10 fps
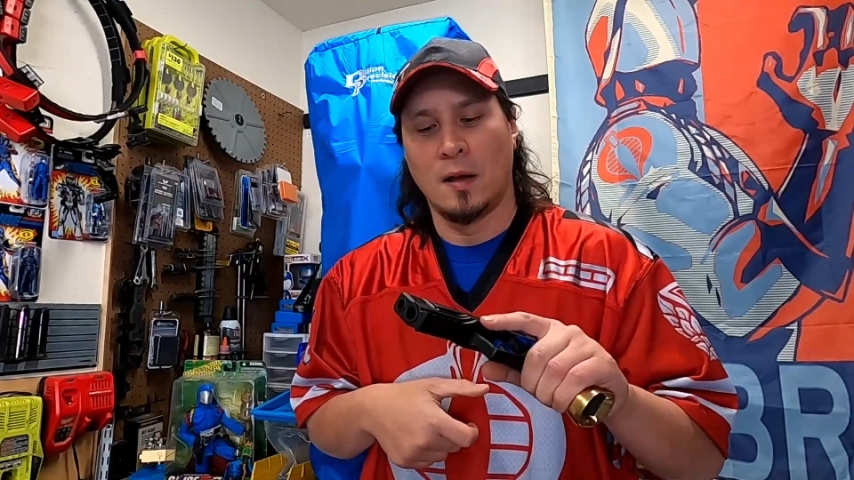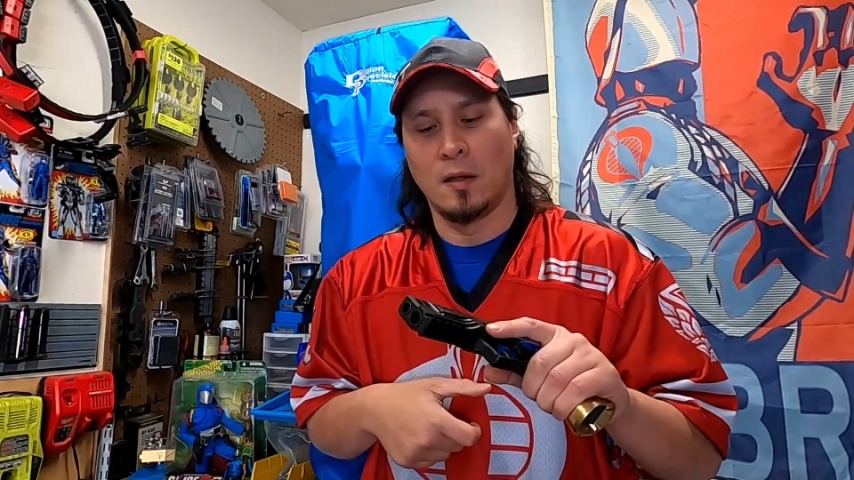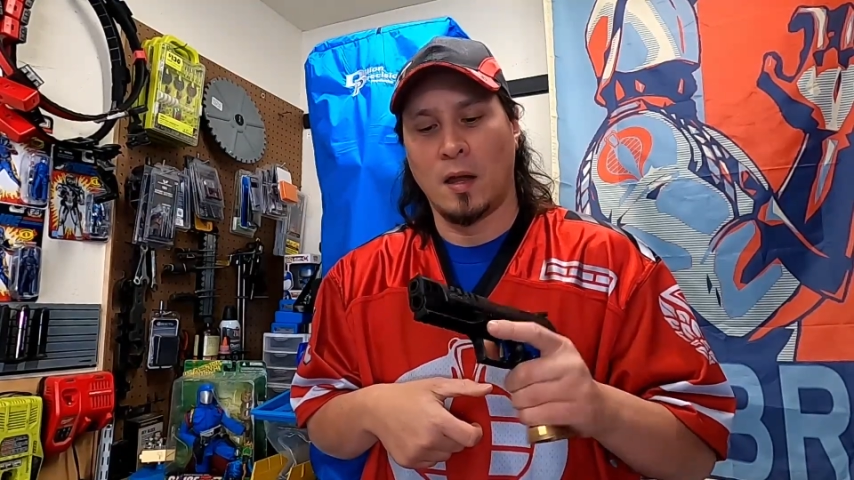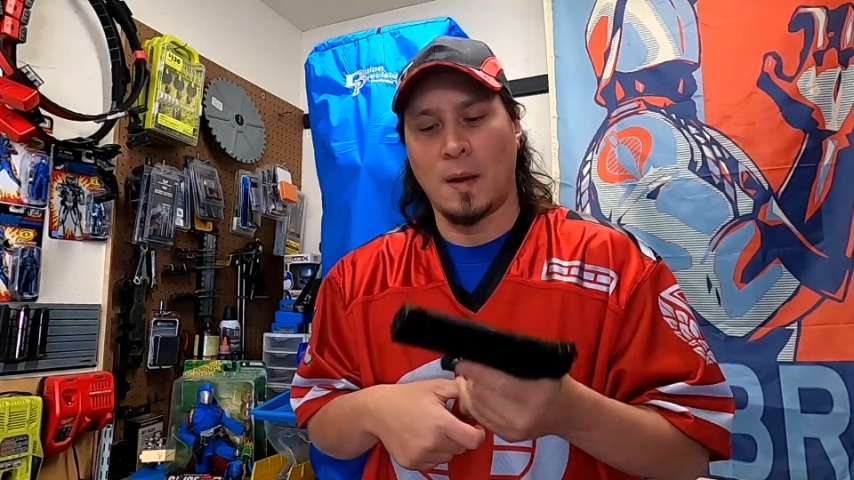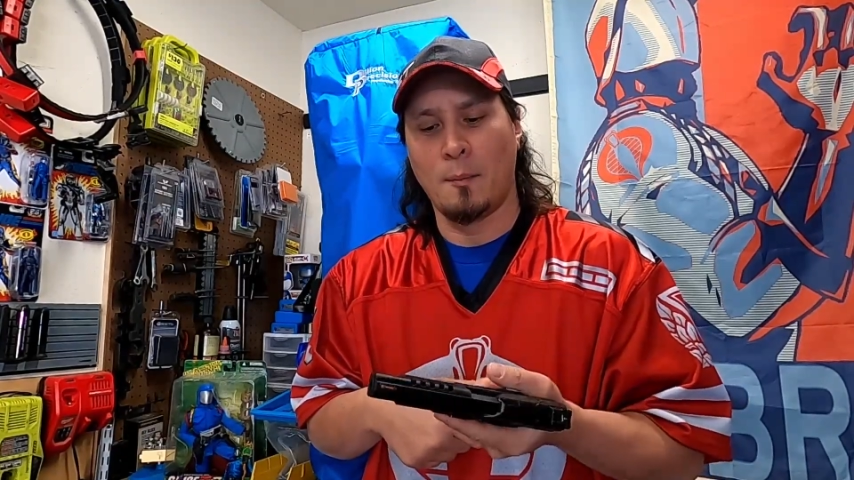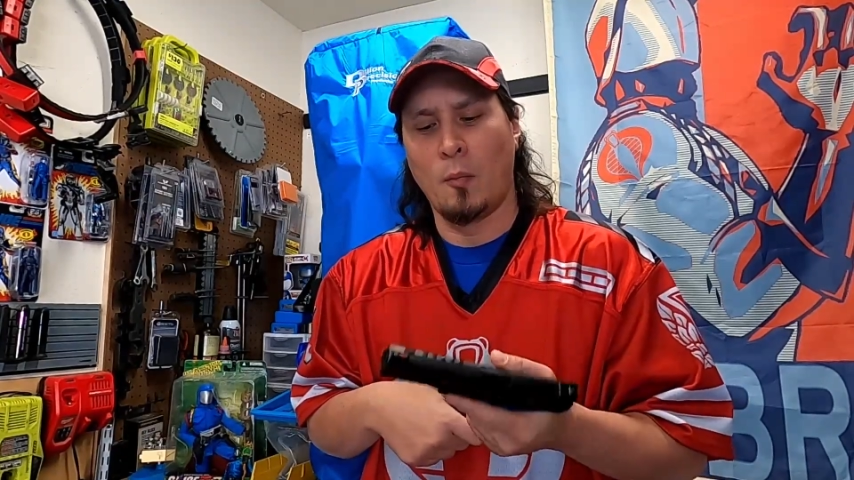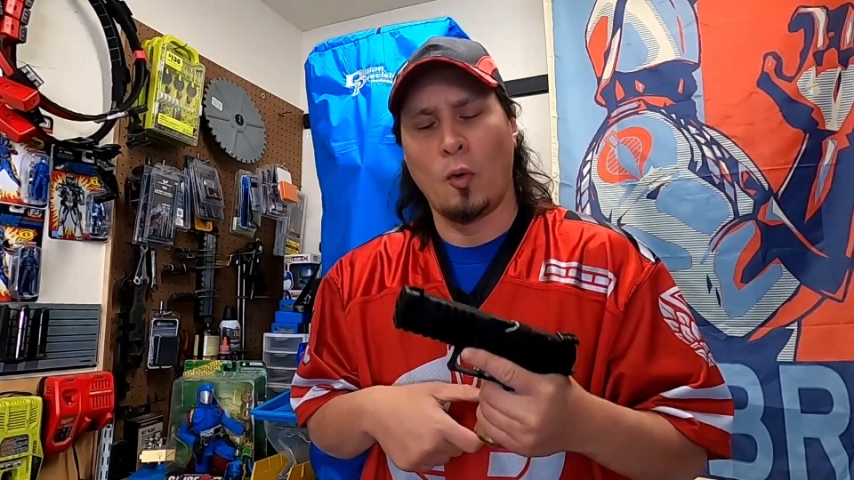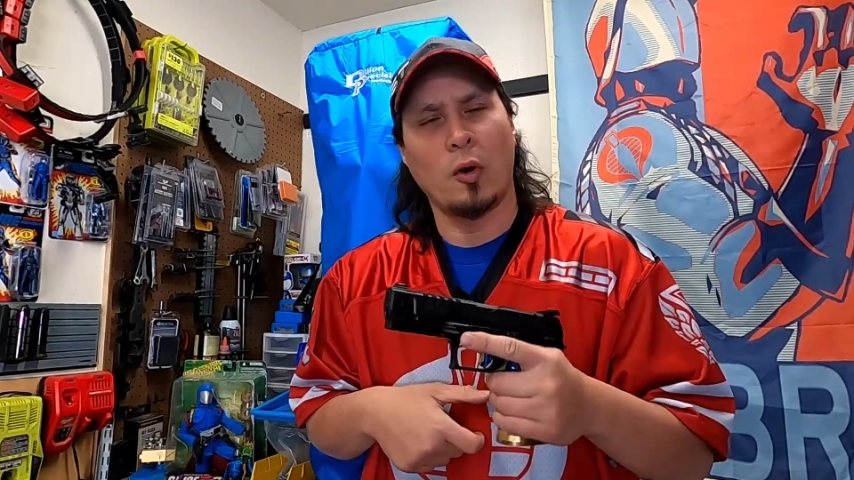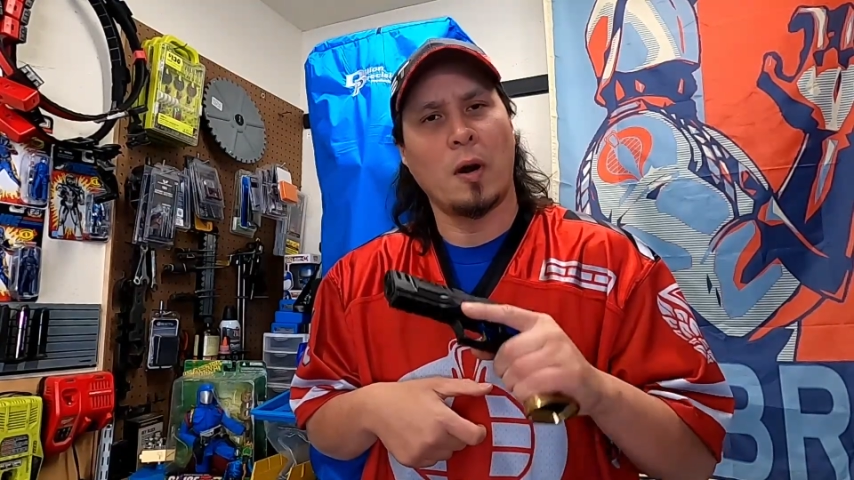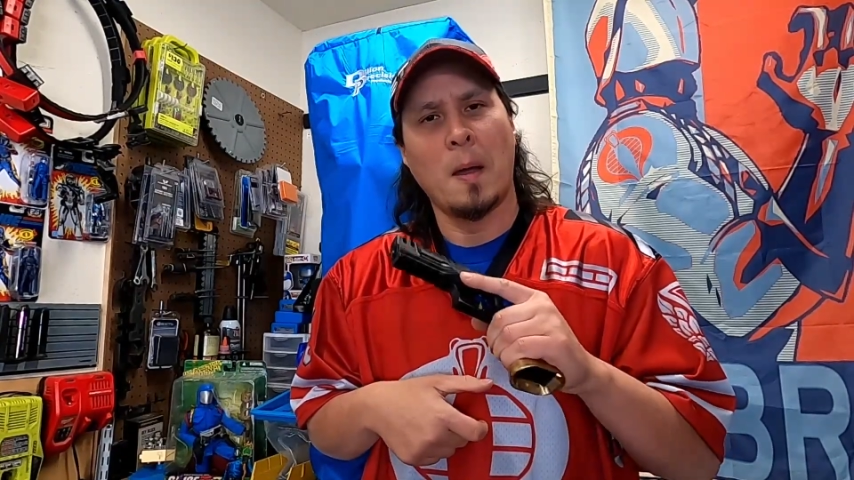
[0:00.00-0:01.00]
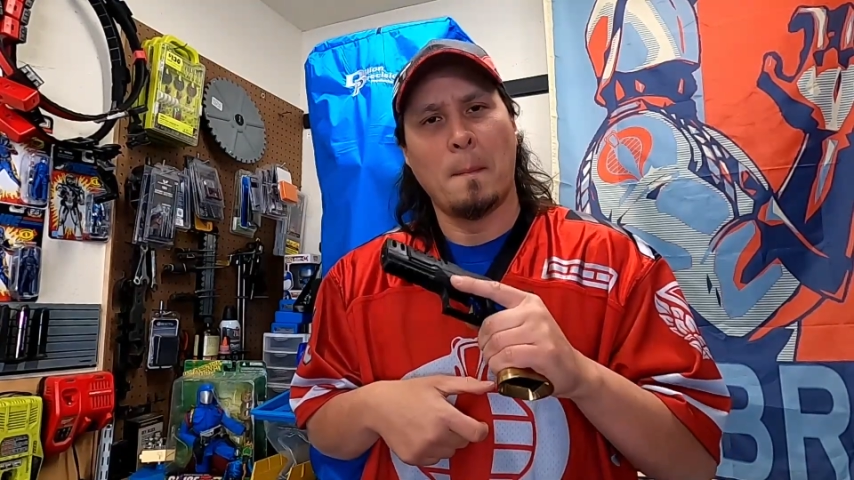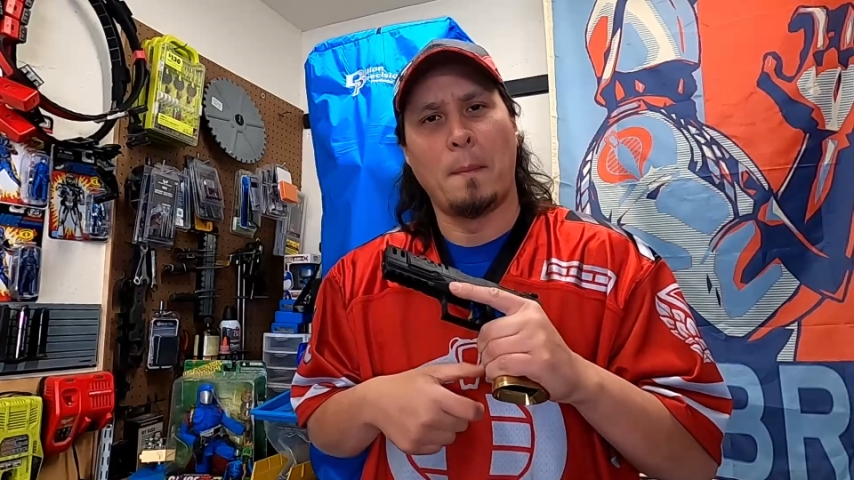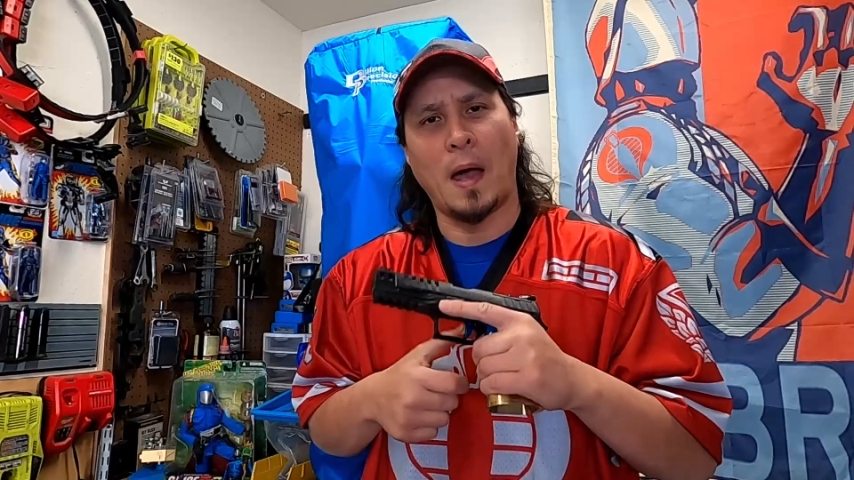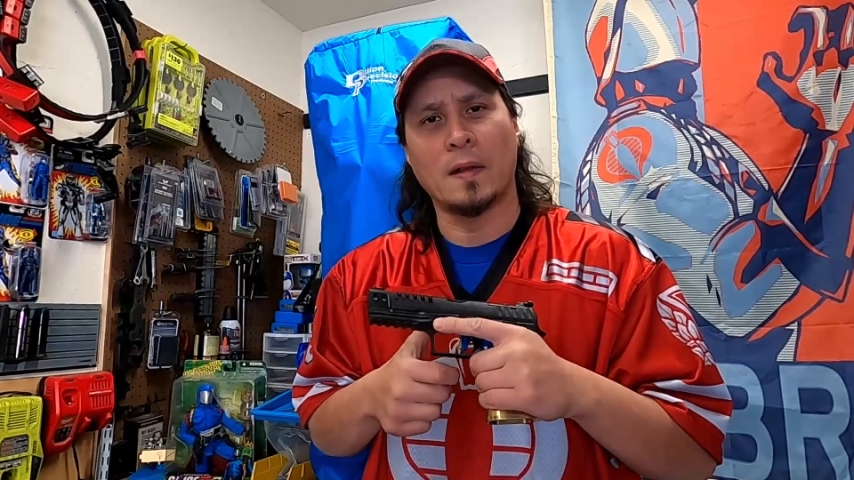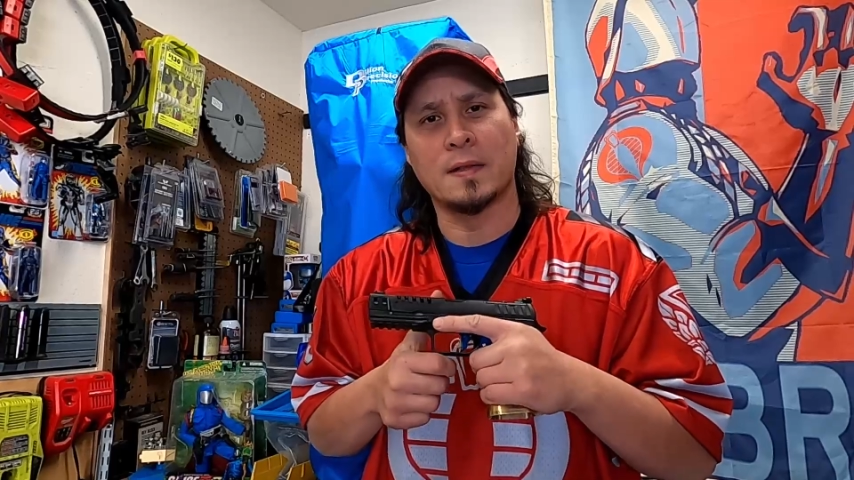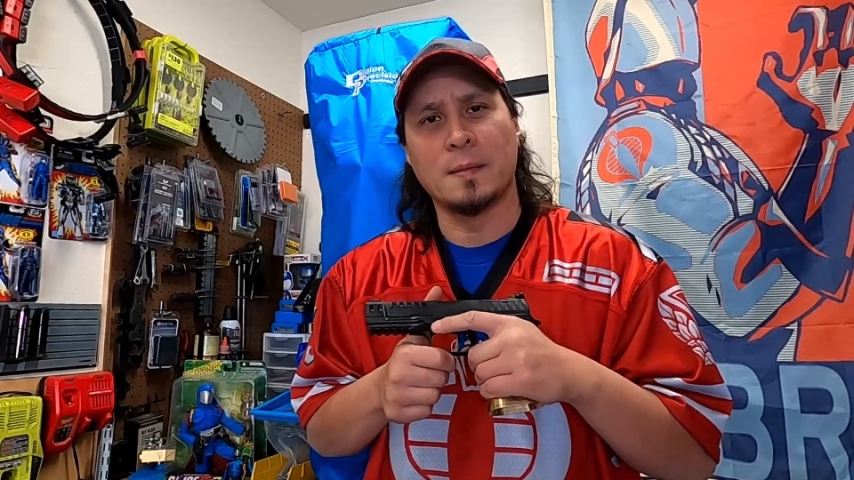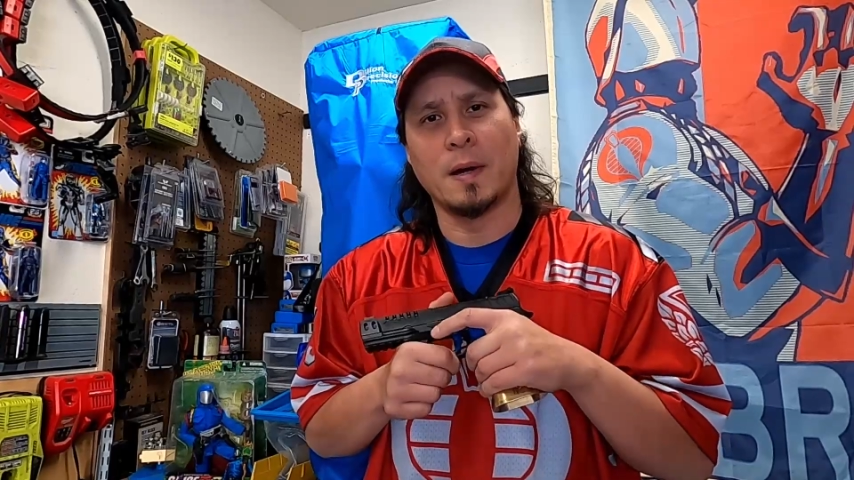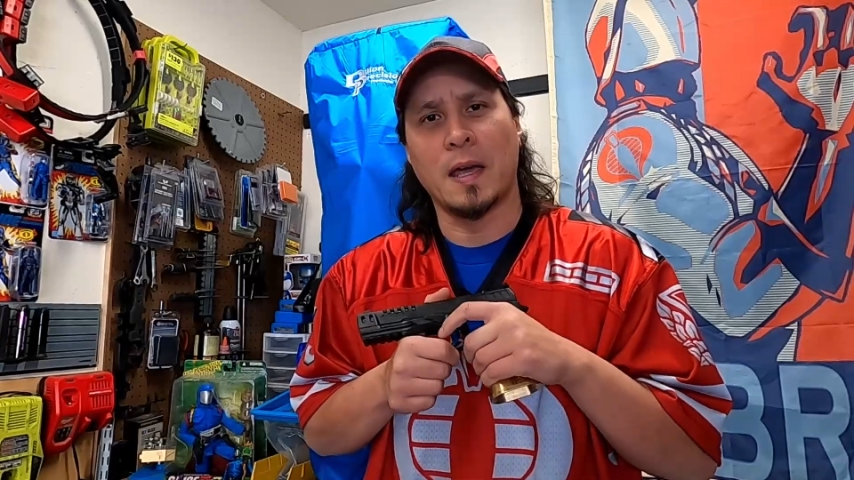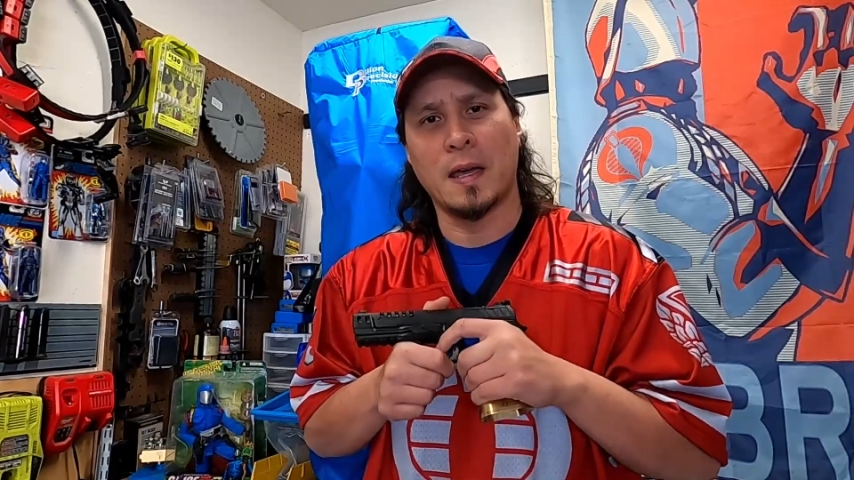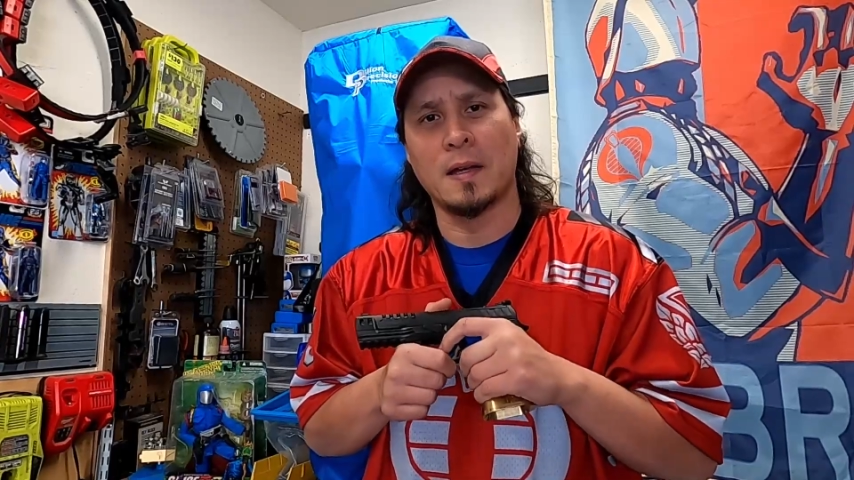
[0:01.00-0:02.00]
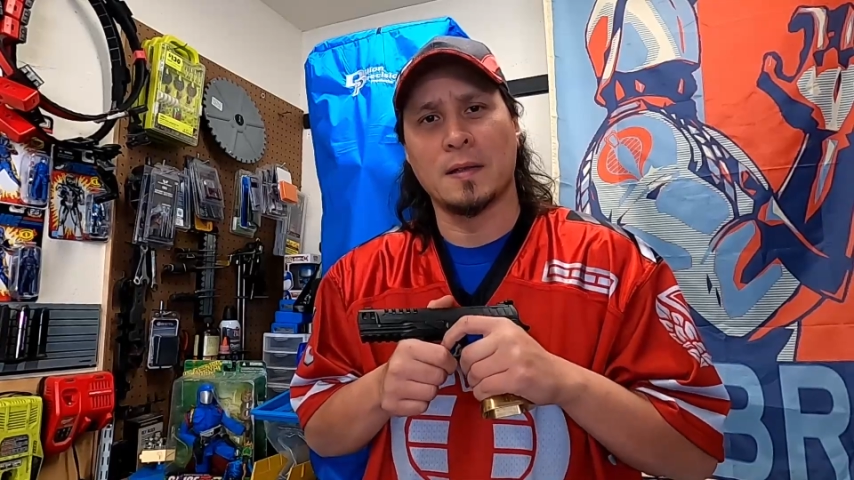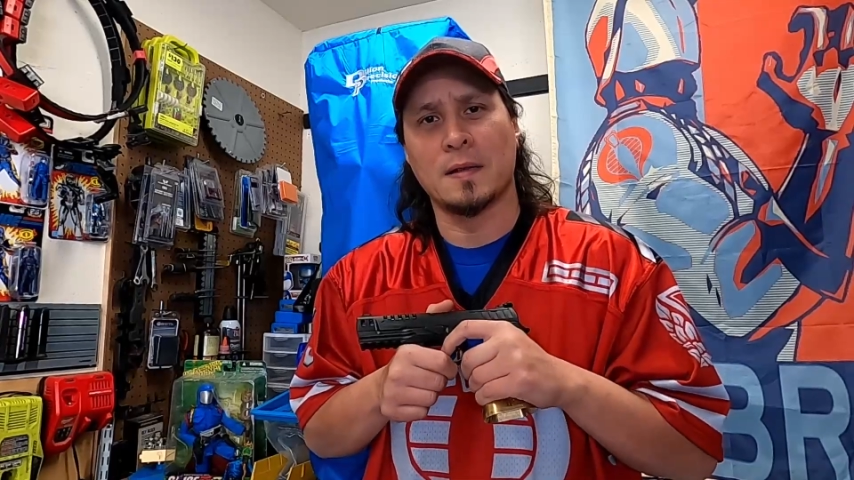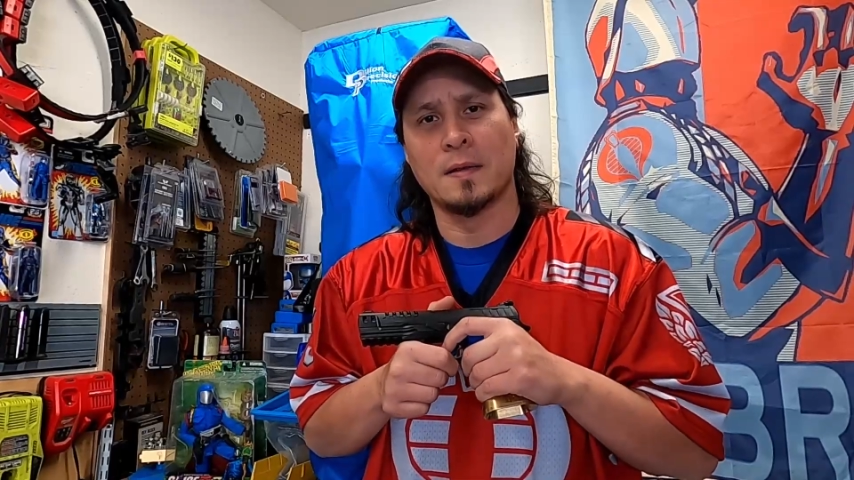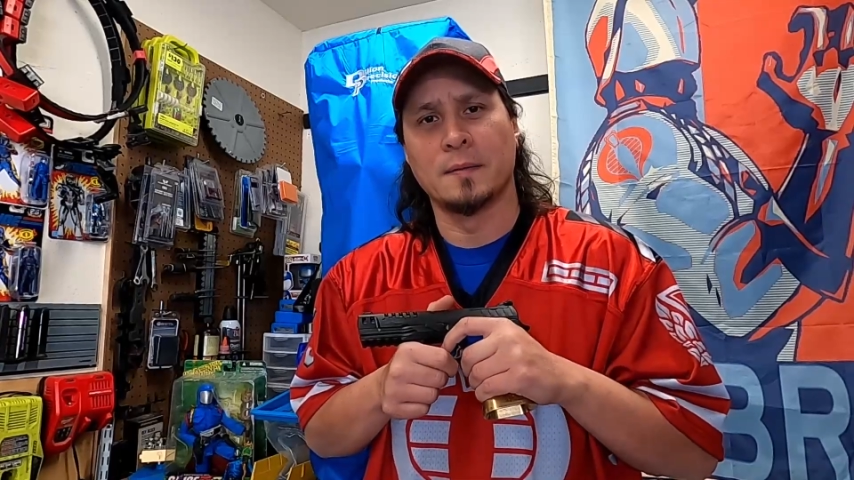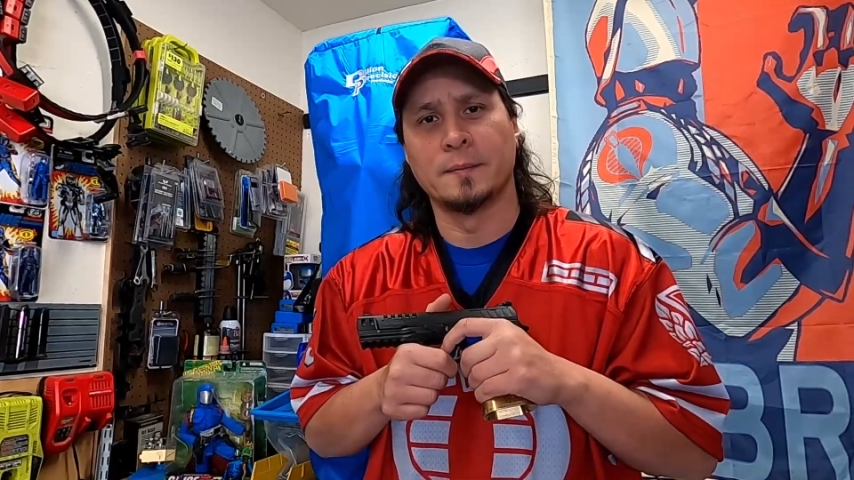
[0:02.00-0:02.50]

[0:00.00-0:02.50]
a lot more balanced in my hands.